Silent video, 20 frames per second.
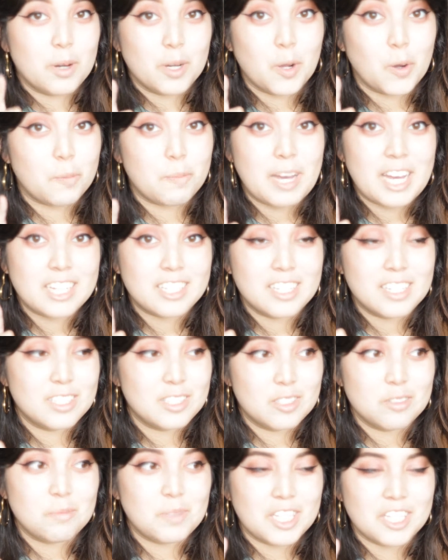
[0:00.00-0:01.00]
never go back
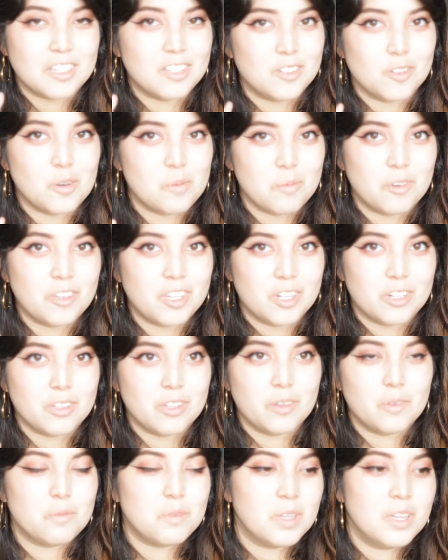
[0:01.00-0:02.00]
to being a normal
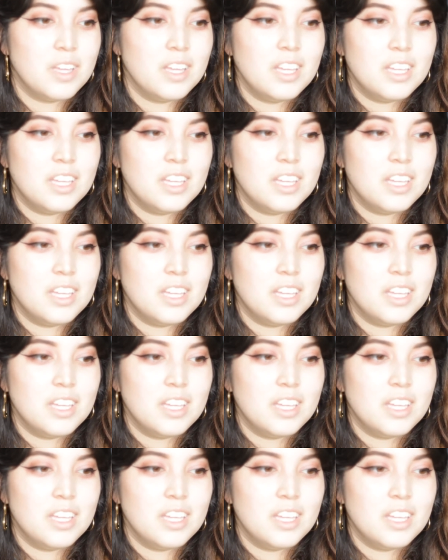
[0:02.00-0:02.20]
earlobe